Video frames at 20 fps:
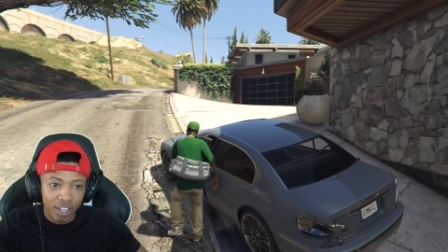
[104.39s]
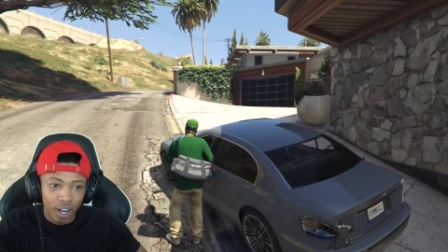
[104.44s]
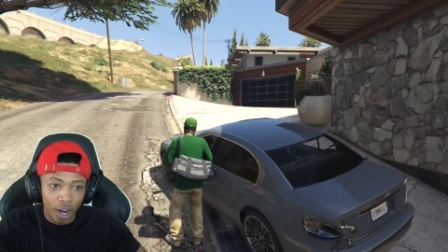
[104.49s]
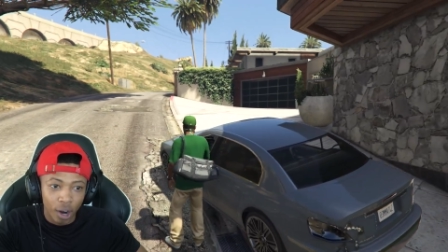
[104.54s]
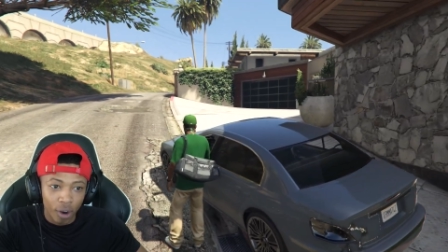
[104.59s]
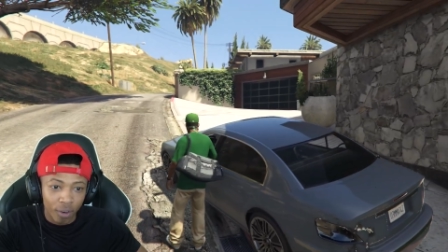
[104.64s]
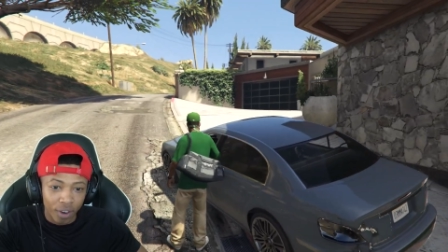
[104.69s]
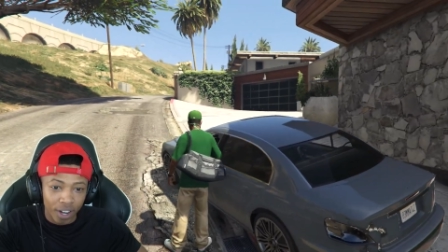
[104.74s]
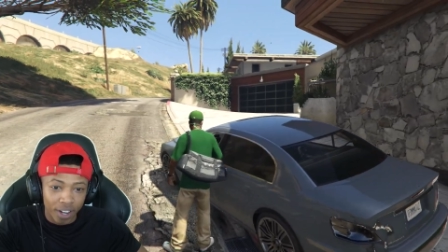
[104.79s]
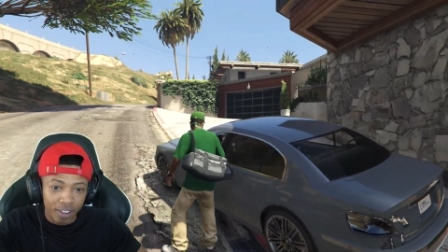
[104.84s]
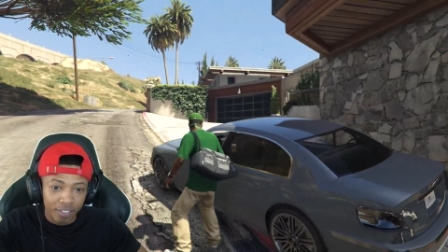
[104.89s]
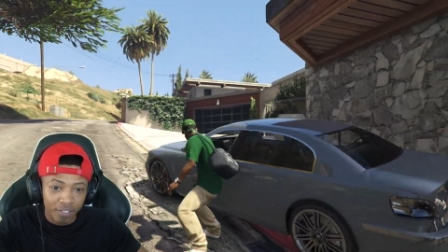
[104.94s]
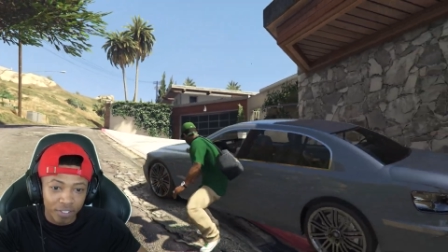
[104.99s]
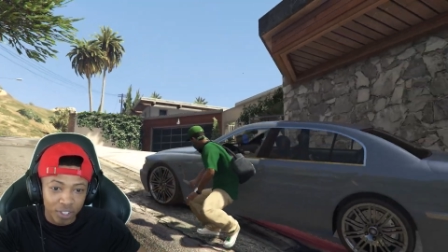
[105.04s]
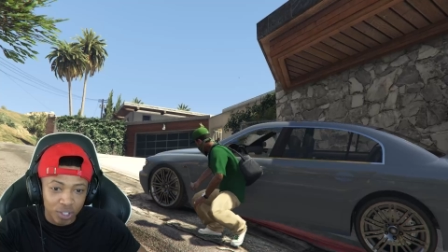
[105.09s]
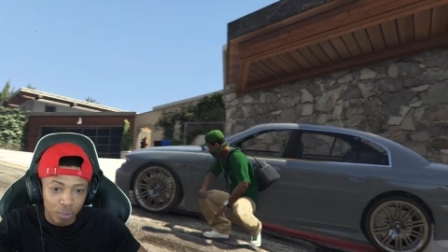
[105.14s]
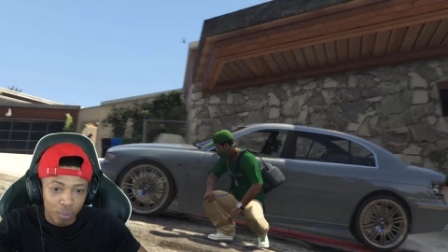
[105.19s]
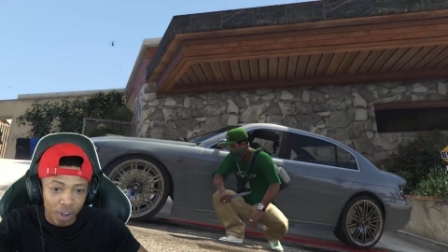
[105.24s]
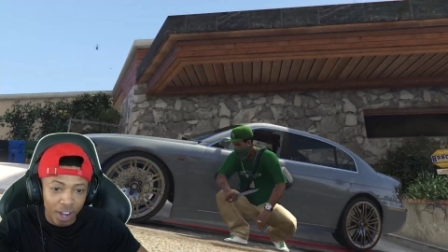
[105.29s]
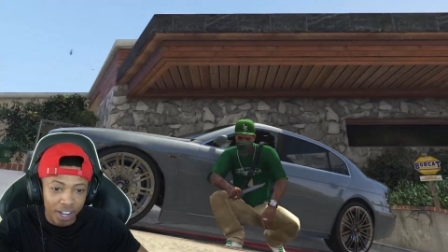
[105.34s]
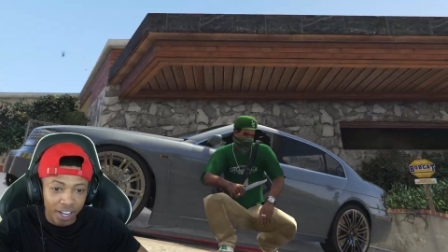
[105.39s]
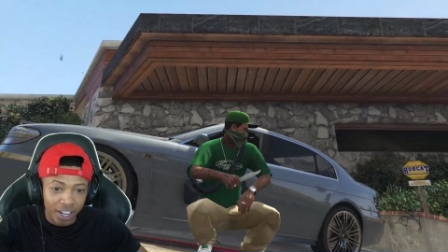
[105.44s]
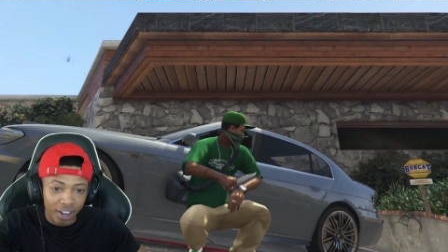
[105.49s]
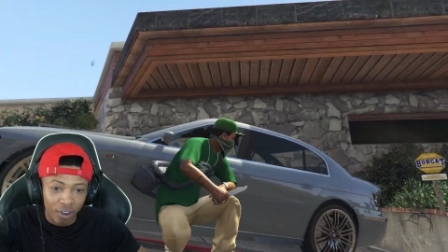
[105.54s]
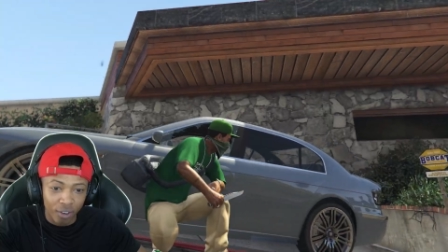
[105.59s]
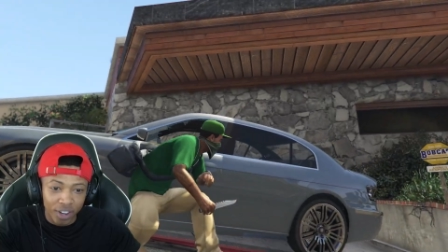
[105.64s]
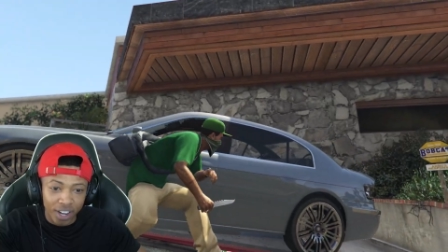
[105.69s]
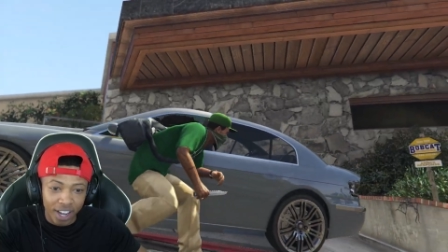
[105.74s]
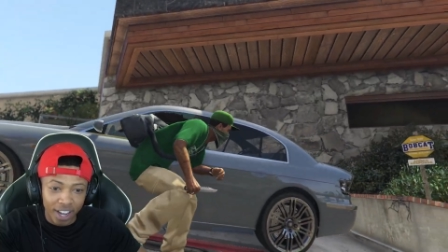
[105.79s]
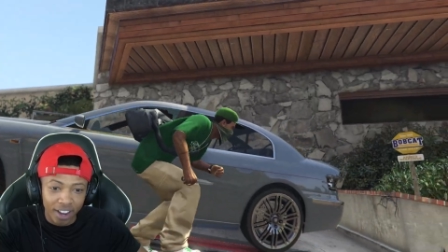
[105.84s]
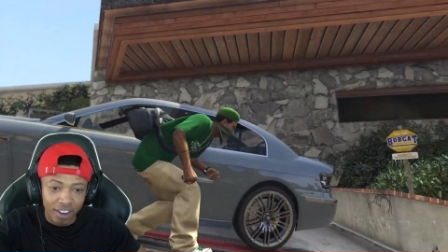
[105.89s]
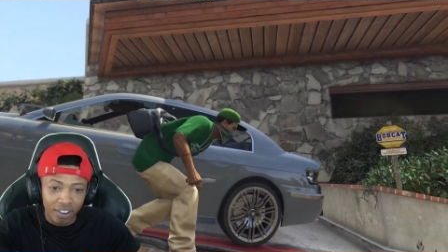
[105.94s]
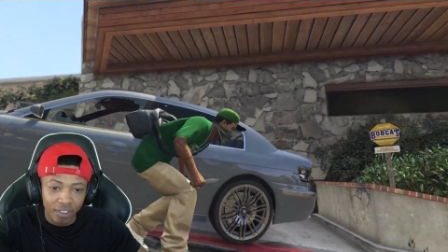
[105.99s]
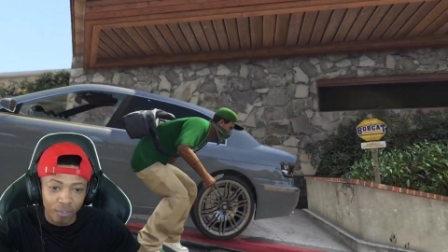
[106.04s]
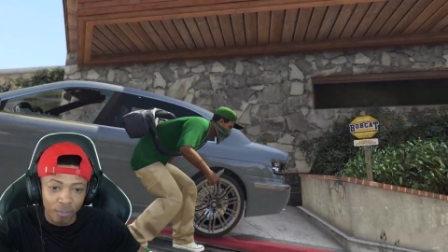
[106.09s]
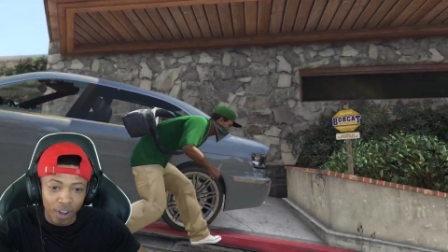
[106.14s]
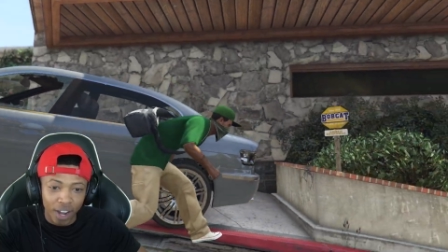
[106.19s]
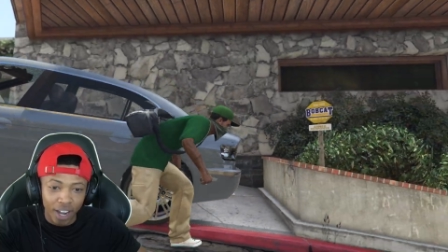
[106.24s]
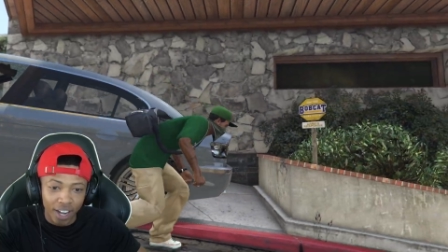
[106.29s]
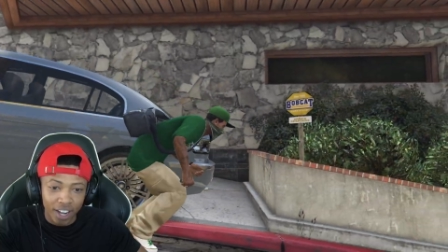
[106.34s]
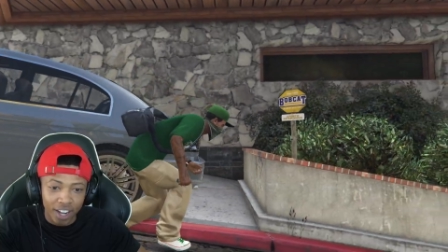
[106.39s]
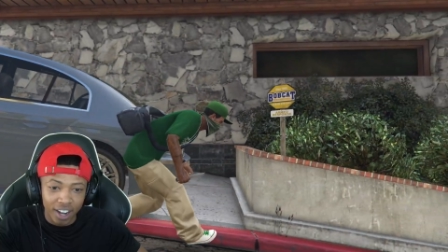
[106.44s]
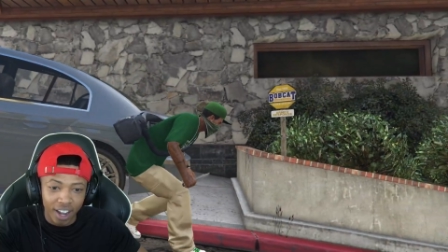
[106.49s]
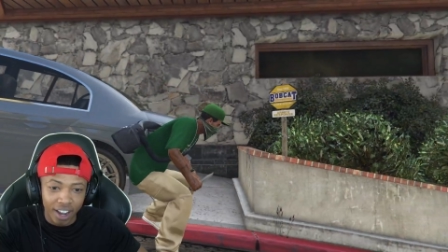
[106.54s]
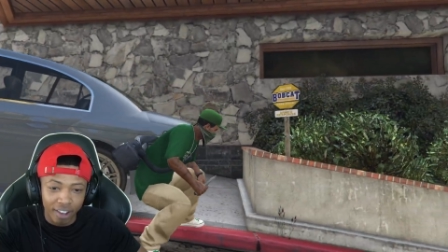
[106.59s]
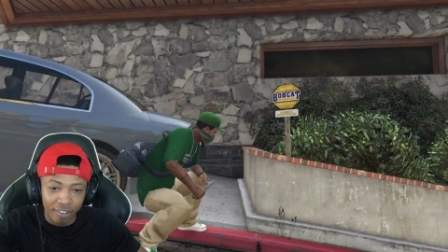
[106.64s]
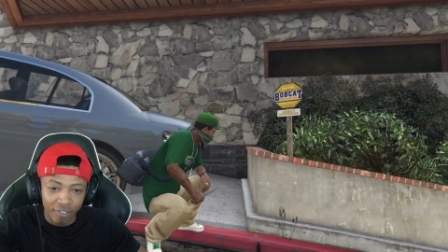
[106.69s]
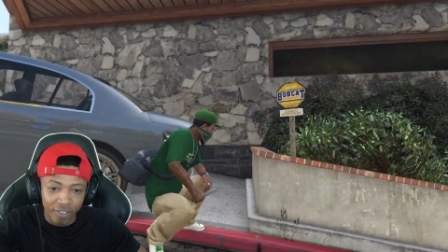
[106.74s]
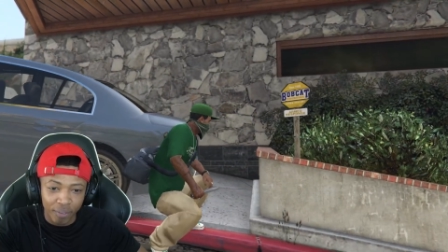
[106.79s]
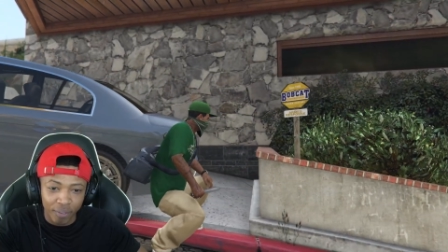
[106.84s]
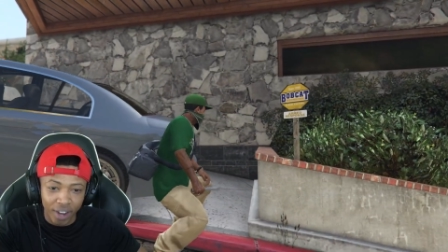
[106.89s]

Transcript: All right, so we gotta go down. We got a knife.